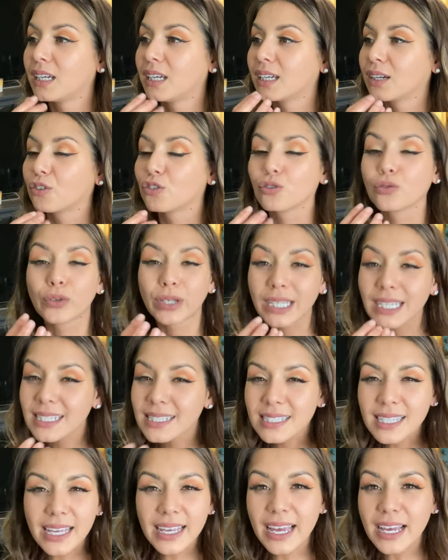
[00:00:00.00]

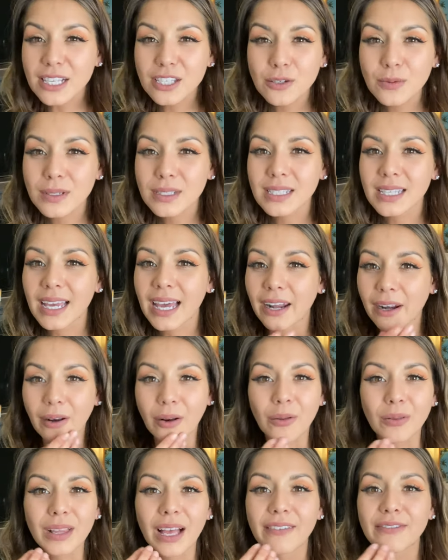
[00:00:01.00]
grease, I guess you would say. I don't
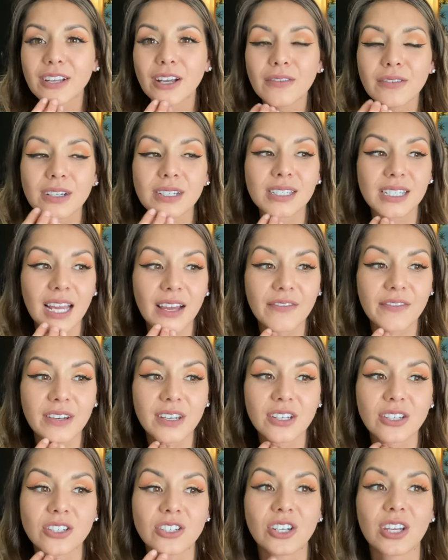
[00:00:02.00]
know, leftover stuff in
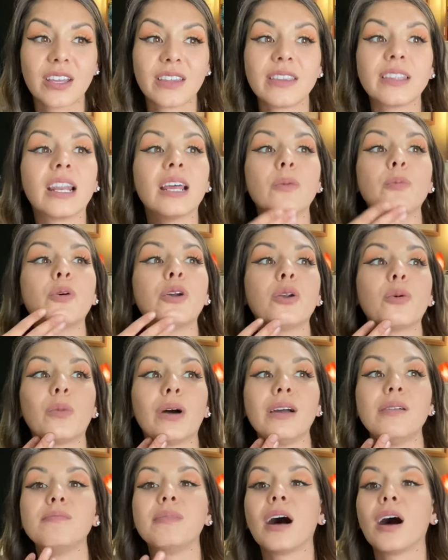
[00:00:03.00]
his chin that I wouldn't
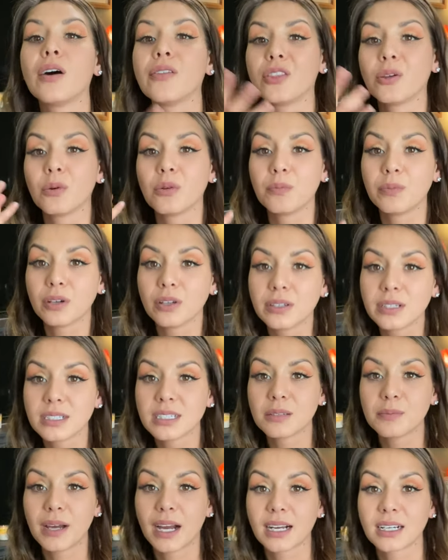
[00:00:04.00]
wipe out that would build
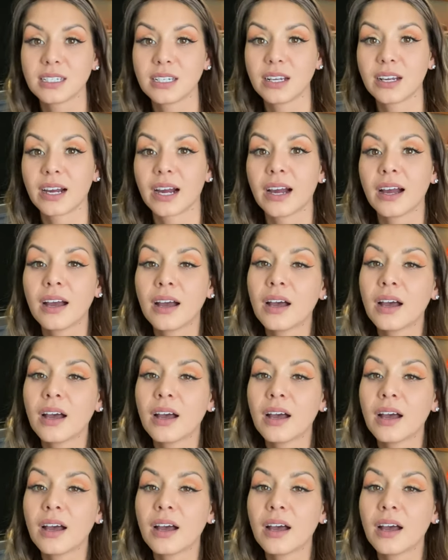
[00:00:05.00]
into bacteria.